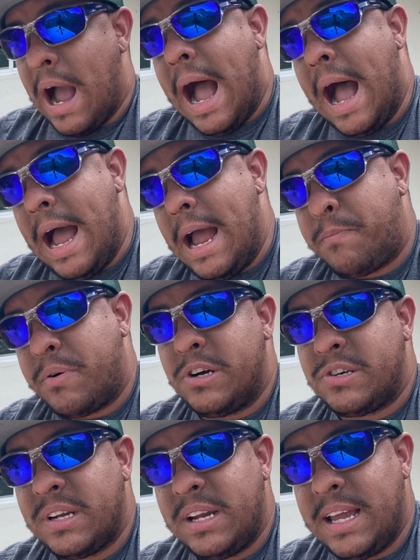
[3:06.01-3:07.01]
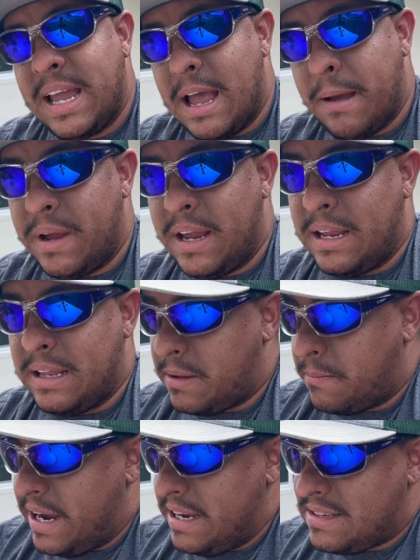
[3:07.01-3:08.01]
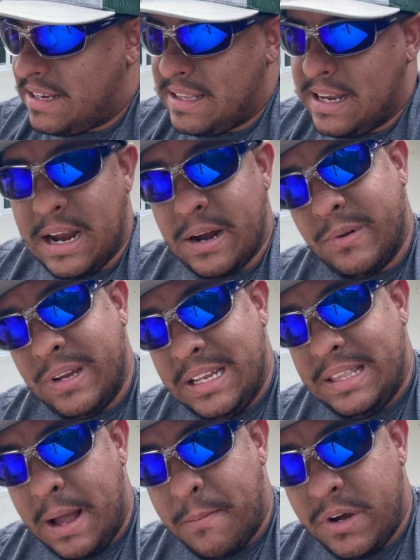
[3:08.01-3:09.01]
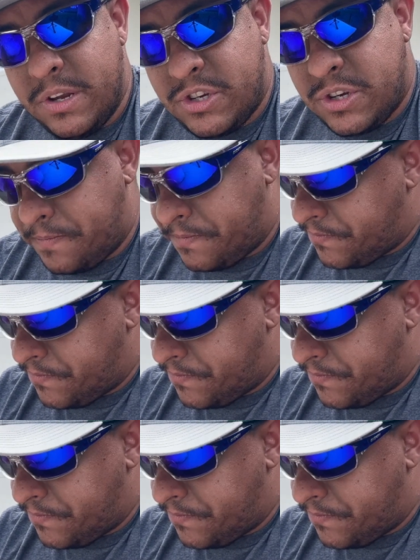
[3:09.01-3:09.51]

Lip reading: I personally am at the mindset that I don't need that much.